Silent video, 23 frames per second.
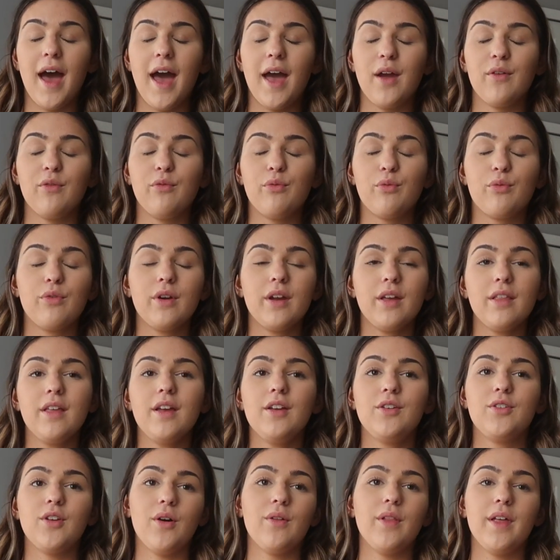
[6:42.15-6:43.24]
I really
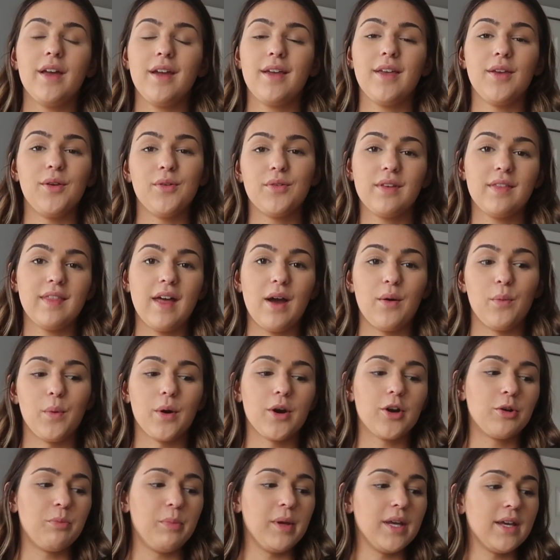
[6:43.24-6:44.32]
don't like using that
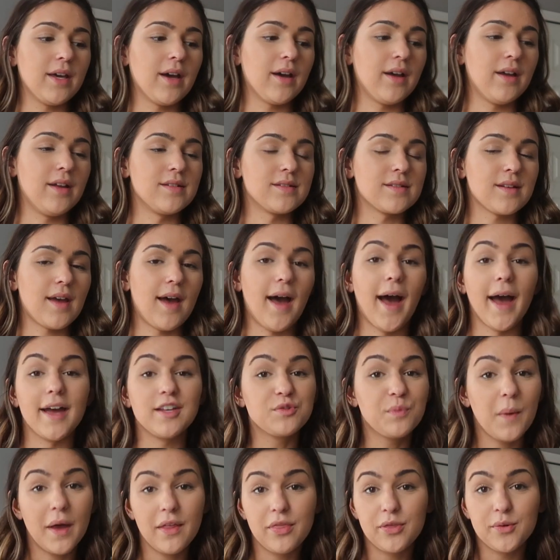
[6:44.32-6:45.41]
word because I
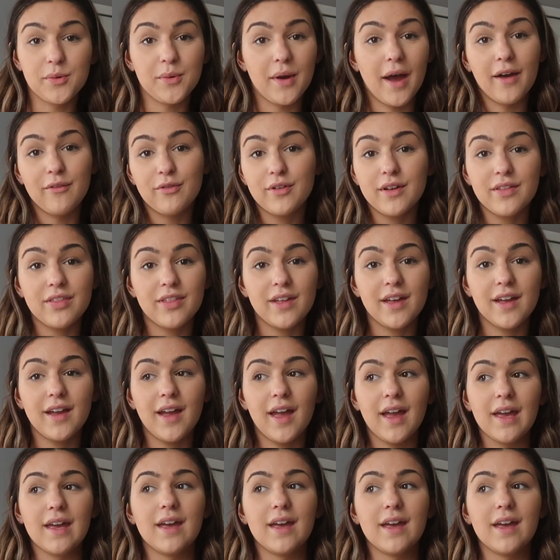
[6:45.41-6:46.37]
sweat through everything,